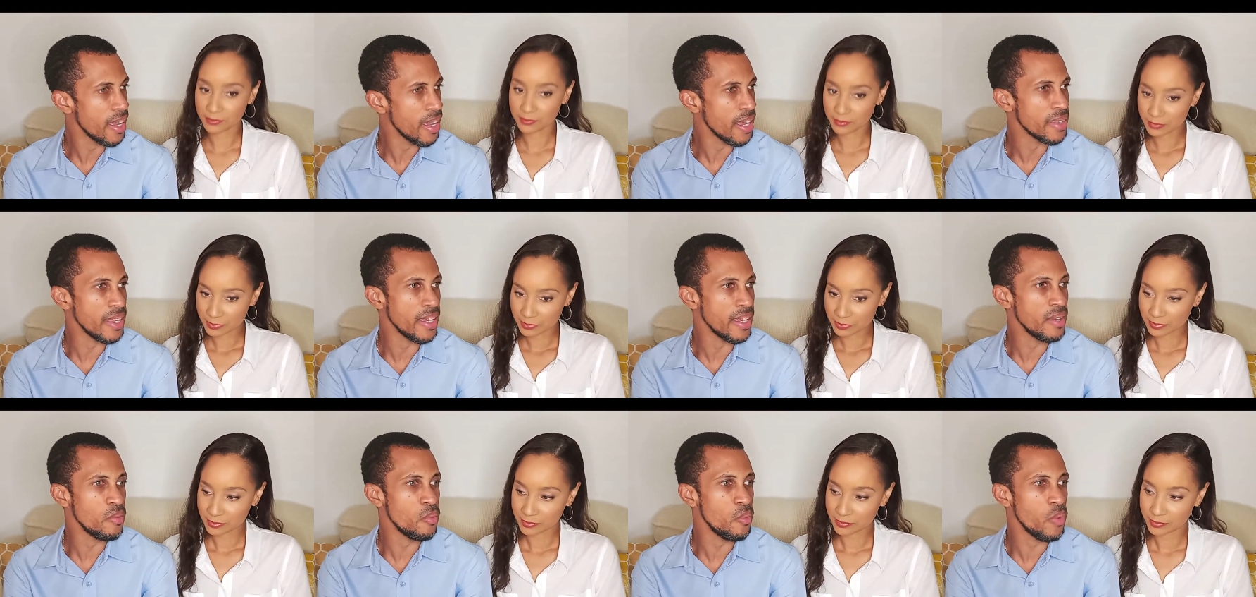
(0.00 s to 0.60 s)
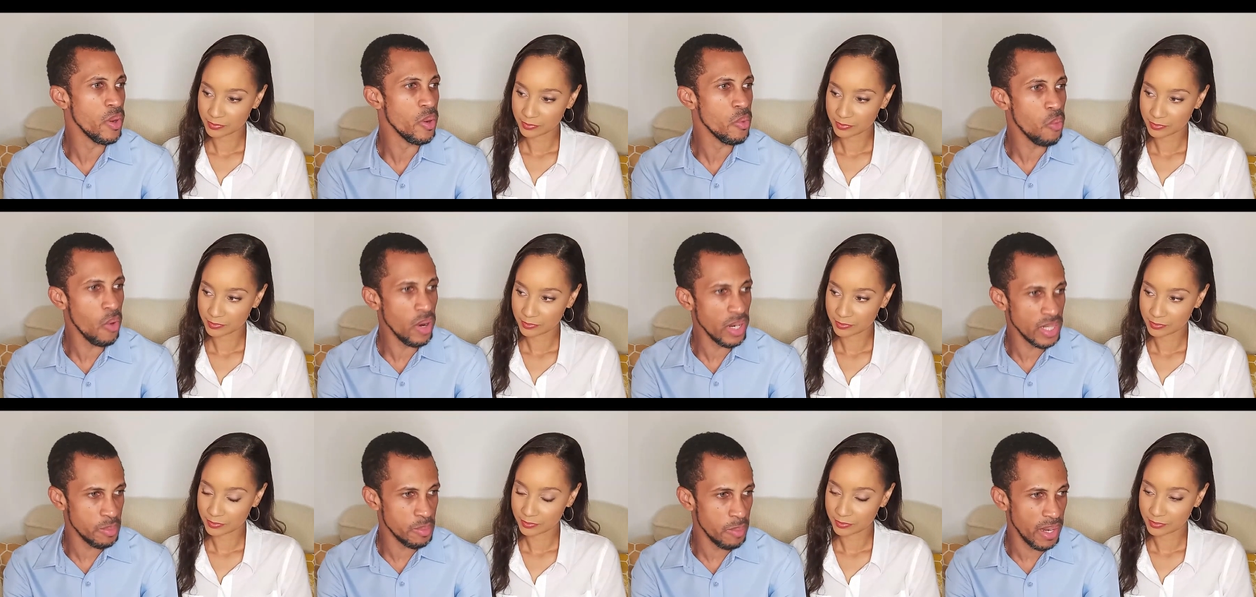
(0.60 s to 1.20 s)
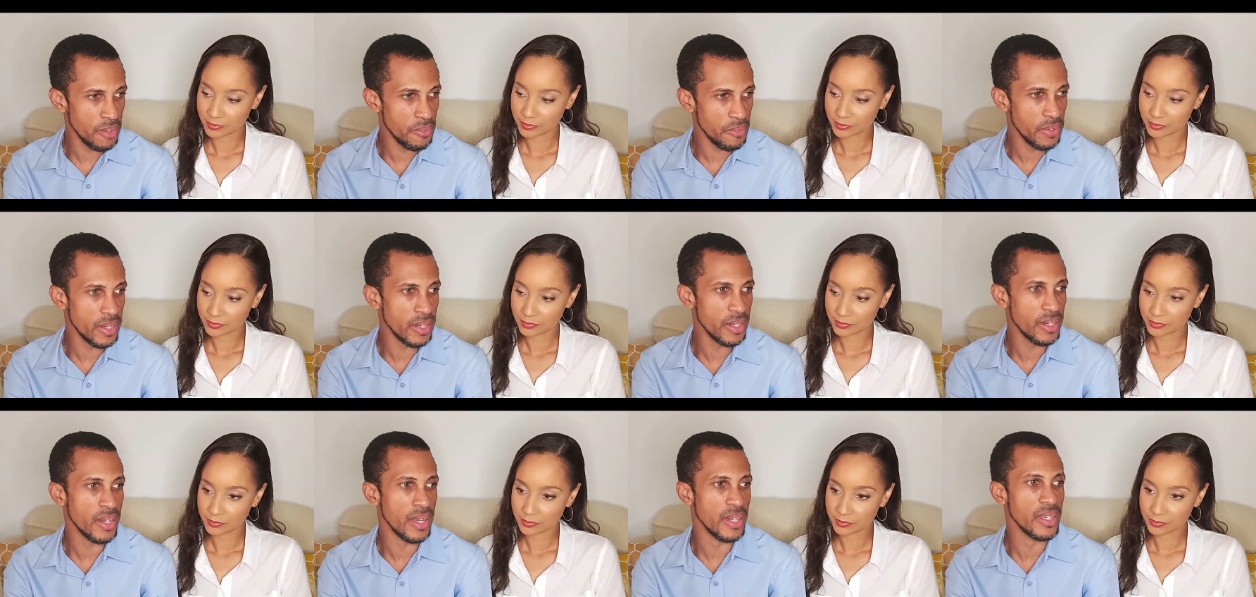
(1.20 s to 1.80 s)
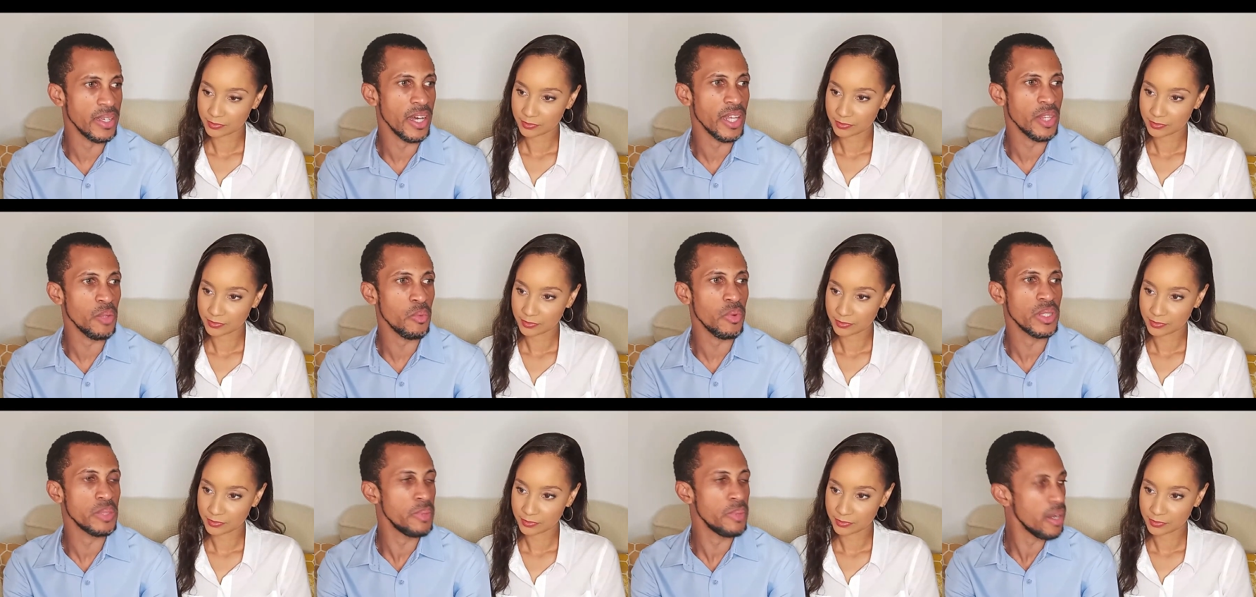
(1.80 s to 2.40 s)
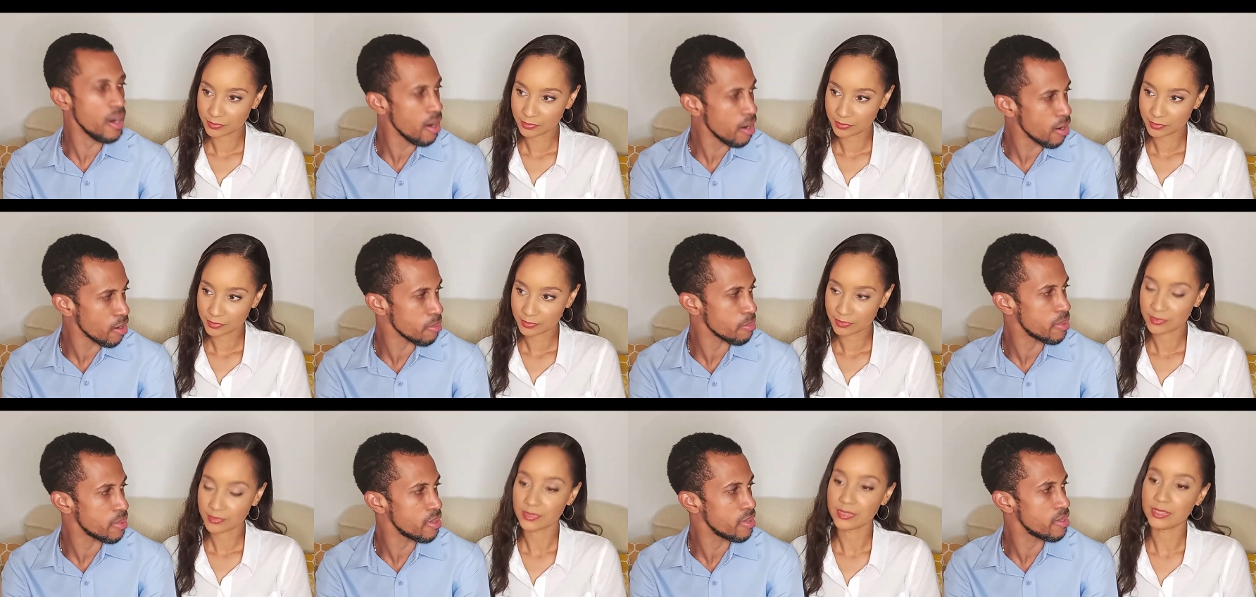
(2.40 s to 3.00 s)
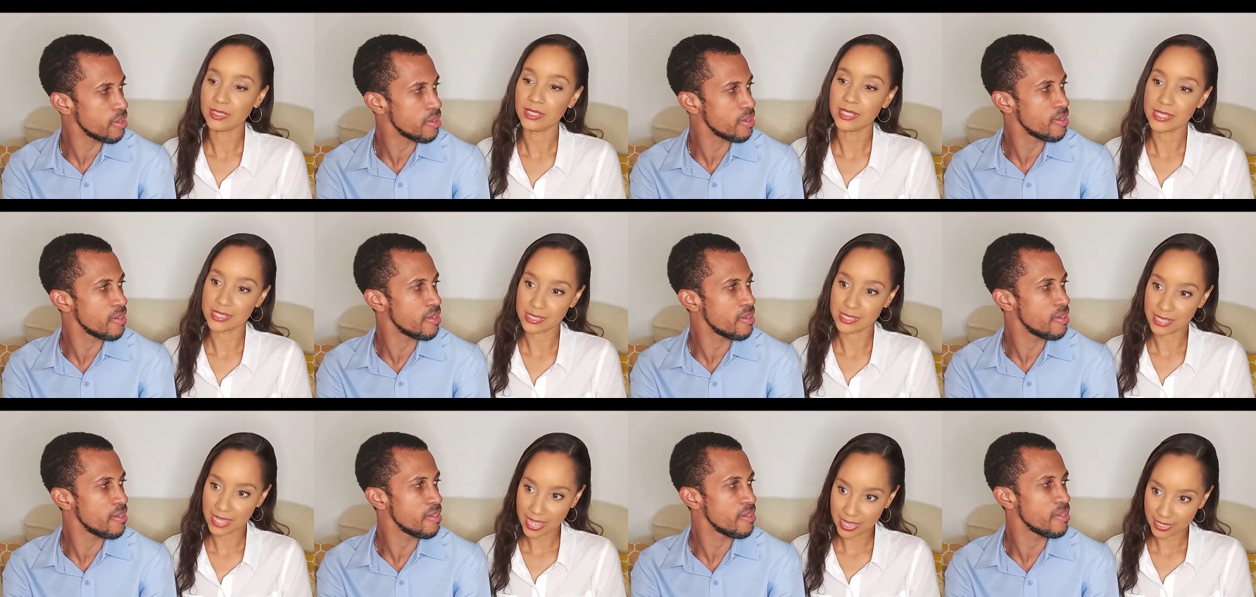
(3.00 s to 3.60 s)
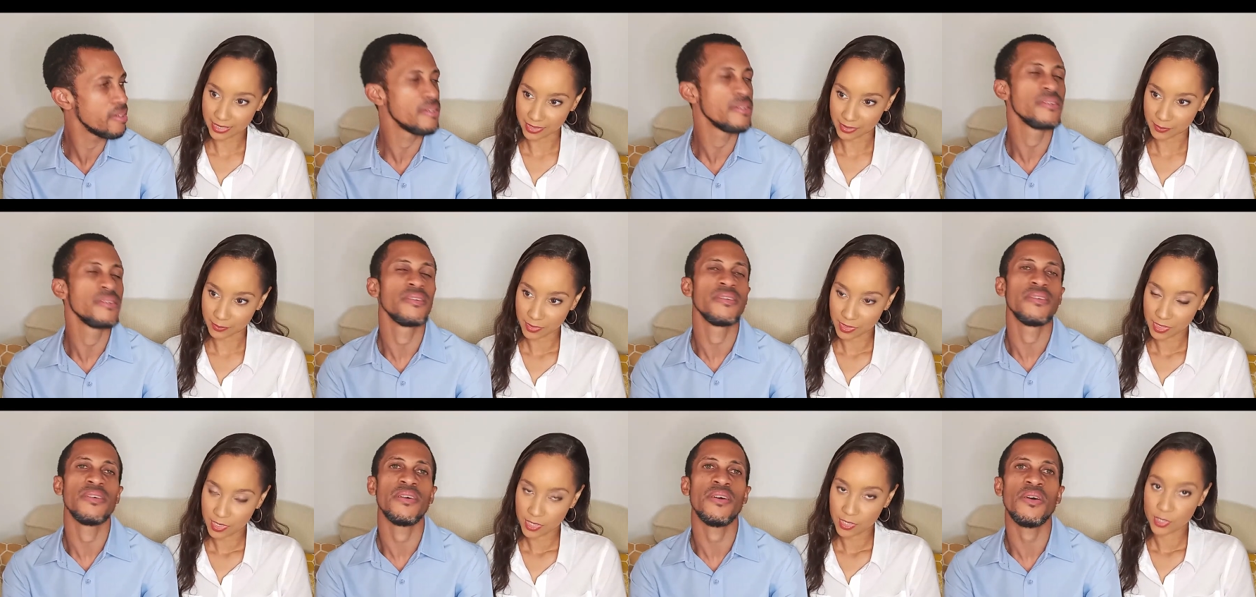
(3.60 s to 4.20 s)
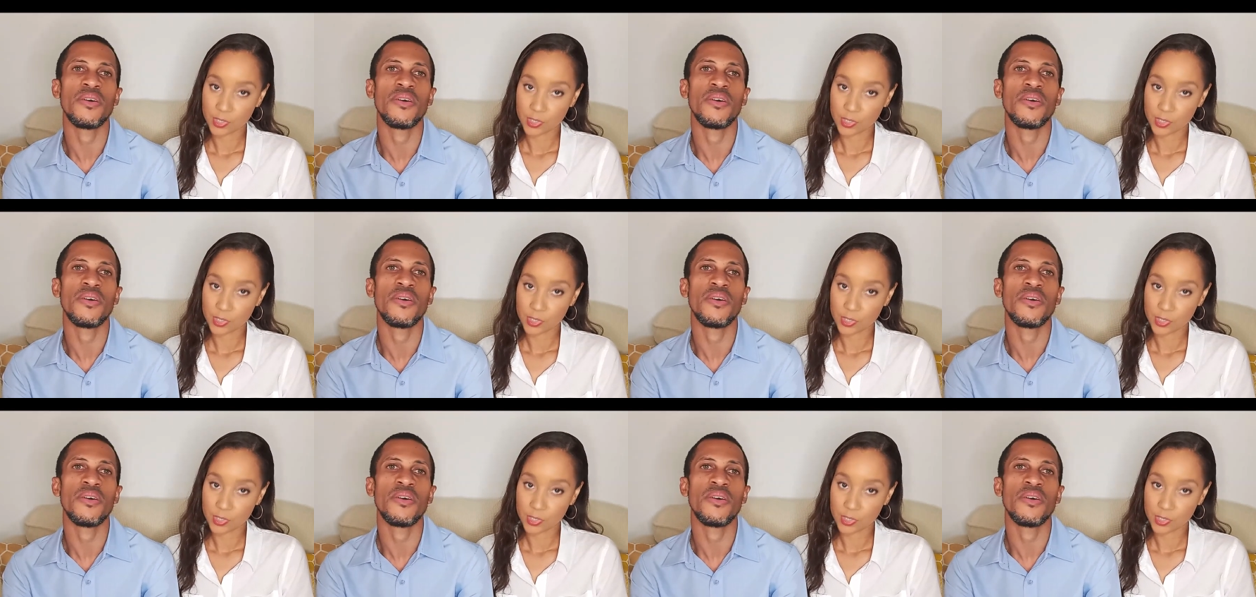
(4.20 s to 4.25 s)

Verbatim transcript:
Speaker 1: And then where one is benefiting and the other one is being harmed. Exactly. Okay.